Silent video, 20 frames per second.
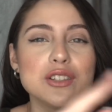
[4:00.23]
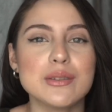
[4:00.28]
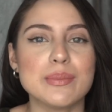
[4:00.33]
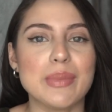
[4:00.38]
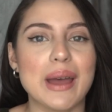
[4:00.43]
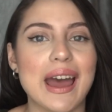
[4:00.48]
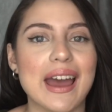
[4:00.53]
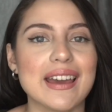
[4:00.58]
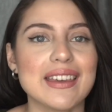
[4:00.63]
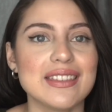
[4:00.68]

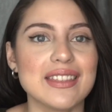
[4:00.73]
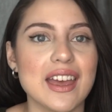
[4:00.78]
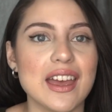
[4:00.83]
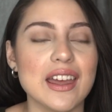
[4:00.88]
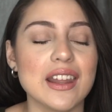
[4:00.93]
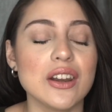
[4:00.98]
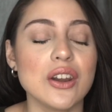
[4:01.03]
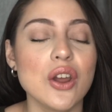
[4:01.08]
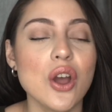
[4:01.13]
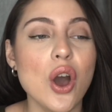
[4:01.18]
back
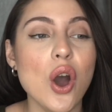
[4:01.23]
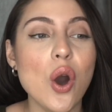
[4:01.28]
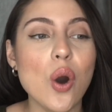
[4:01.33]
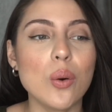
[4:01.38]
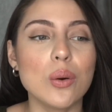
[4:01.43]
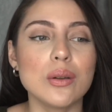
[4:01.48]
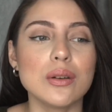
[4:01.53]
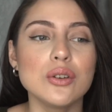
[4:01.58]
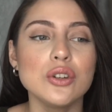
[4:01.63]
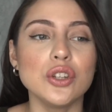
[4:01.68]
then,
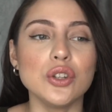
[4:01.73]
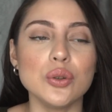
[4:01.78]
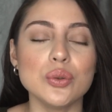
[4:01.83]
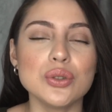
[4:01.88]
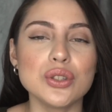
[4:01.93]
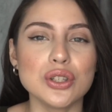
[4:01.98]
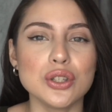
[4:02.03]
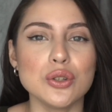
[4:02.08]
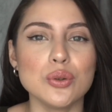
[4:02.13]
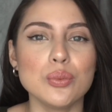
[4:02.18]
when
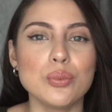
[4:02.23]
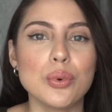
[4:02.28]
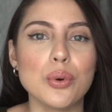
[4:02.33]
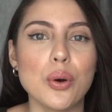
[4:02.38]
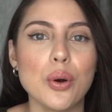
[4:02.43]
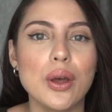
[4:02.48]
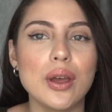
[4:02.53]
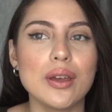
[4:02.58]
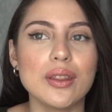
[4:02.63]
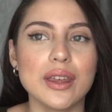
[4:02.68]
YouTube,
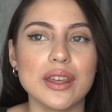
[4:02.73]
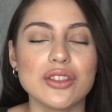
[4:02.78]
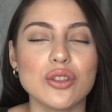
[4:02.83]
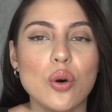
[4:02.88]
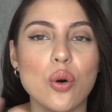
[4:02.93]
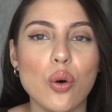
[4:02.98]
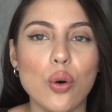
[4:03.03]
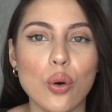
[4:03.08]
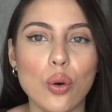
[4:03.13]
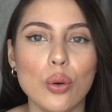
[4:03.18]
like the
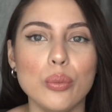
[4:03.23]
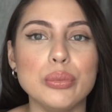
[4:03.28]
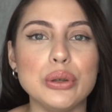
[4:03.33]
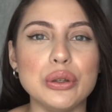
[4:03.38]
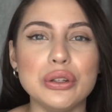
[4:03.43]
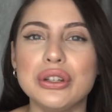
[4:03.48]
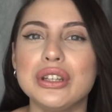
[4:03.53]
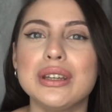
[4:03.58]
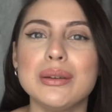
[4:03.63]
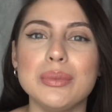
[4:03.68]
whole
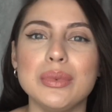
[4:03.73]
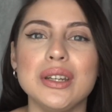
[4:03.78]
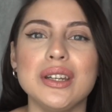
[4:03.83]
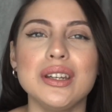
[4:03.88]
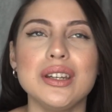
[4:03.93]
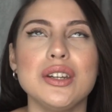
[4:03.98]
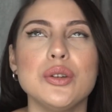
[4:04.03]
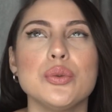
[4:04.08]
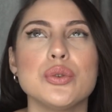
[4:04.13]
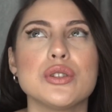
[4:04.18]
beauty
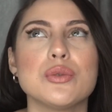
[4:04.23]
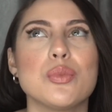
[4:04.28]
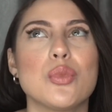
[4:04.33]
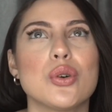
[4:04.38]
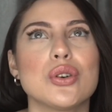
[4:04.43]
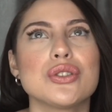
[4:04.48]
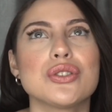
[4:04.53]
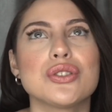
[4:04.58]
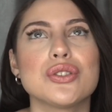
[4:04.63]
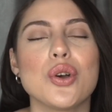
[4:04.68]
community was
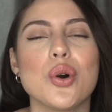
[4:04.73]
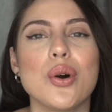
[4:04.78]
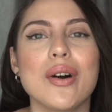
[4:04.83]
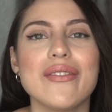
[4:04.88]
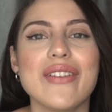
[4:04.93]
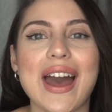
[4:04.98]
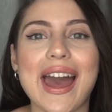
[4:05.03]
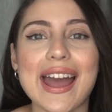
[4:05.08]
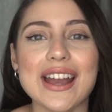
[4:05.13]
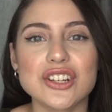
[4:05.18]
more so
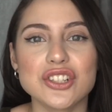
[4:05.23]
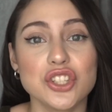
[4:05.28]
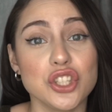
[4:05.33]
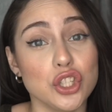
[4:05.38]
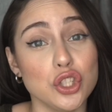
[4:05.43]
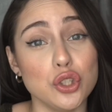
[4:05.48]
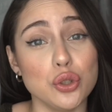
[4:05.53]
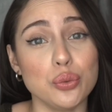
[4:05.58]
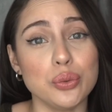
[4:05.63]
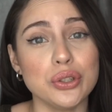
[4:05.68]
of
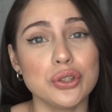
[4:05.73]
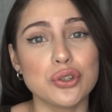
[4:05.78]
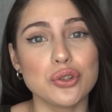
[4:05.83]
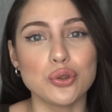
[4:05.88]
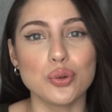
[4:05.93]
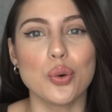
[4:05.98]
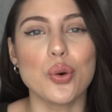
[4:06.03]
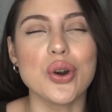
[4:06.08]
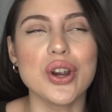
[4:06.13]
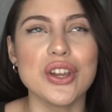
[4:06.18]
actually doing
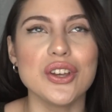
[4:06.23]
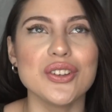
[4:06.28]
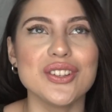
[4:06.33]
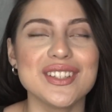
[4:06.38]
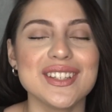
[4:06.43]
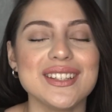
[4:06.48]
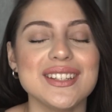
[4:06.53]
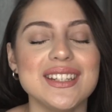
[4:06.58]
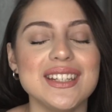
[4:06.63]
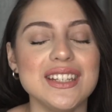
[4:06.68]

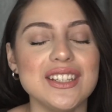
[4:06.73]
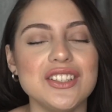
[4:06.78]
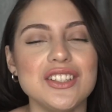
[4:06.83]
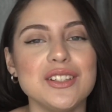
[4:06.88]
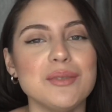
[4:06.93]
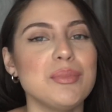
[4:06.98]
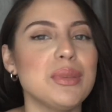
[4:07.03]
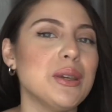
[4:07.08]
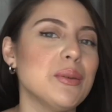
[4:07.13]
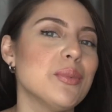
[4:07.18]
tutorials and
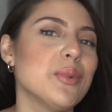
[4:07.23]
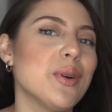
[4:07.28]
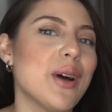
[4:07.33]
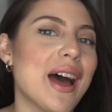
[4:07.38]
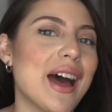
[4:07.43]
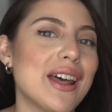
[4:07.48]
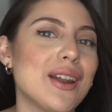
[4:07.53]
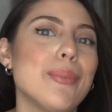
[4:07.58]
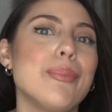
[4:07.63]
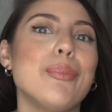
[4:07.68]
teaching people
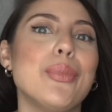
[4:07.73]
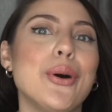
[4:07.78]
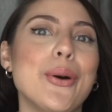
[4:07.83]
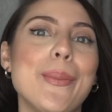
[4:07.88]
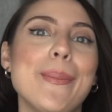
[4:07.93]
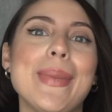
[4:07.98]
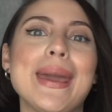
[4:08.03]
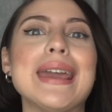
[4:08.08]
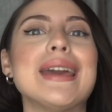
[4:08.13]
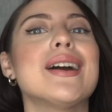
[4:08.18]
how to
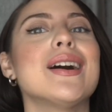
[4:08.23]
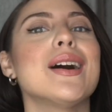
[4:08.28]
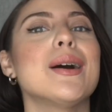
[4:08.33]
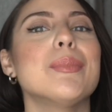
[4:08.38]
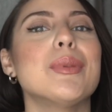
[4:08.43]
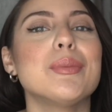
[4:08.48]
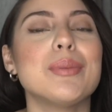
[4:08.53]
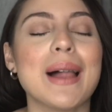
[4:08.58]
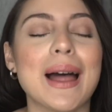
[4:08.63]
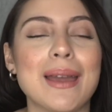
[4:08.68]
put
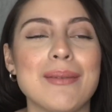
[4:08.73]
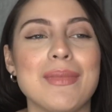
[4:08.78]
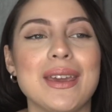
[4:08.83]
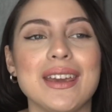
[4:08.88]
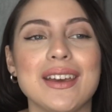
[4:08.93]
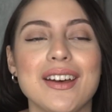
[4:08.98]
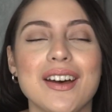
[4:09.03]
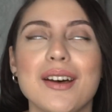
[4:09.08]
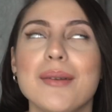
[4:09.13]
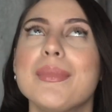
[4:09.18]
makeup, apply
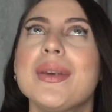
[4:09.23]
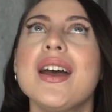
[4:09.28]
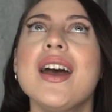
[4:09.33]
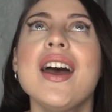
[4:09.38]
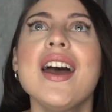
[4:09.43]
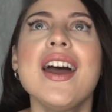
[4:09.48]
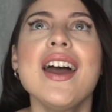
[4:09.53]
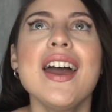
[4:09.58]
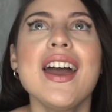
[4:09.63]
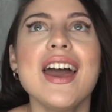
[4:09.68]
makeup.
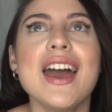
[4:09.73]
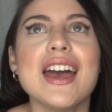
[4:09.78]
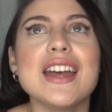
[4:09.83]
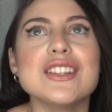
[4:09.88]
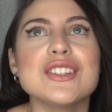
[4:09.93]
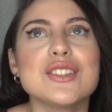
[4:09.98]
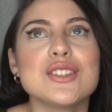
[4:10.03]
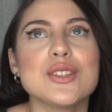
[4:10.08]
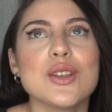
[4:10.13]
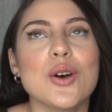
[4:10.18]

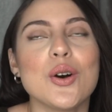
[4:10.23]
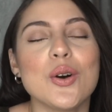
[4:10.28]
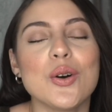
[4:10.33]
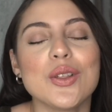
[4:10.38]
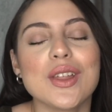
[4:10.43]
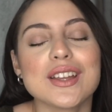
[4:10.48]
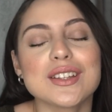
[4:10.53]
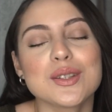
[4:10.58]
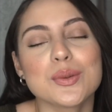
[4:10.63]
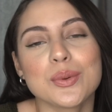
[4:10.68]
And so
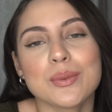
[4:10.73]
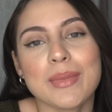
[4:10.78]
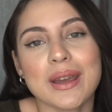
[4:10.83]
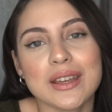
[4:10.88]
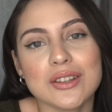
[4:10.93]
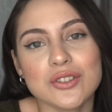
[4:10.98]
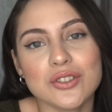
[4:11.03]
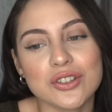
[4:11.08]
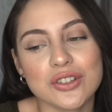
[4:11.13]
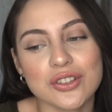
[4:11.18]
that's when my
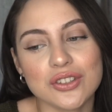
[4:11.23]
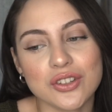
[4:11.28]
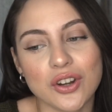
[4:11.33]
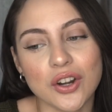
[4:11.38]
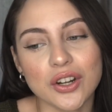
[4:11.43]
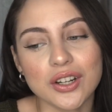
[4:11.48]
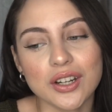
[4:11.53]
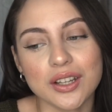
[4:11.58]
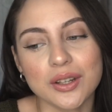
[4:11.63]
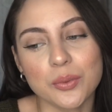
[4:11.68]
interest
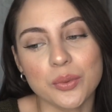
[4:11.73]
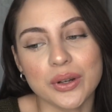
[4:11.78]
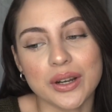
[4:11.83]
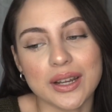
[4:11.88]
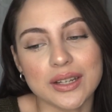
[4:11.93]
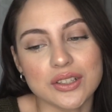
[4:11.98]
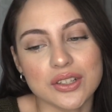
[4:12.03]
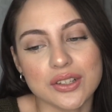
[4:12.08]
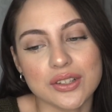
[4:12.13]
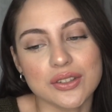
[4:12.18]
started, when
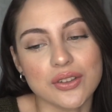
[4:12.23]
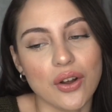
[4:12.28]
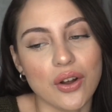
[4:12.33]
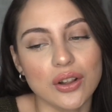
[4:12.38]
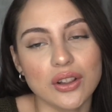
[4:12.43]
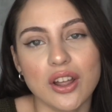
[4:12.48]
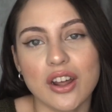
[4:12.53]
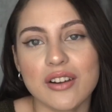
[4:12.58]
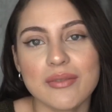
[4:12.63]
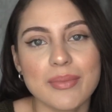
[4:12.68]
I just saw
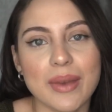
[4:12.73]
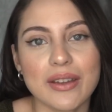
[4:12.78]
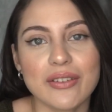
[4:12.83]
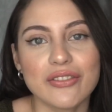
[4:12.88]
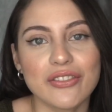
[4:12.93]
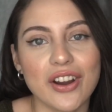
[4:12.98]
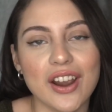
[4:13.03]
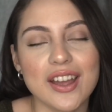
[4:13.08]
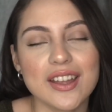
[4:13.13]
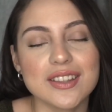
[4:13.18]
a lot of my
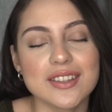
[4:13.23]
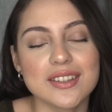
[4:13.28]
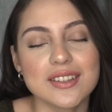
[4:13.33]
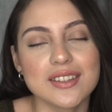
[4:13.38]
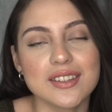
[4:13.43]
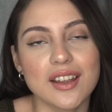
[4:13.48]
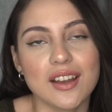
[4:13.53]
friends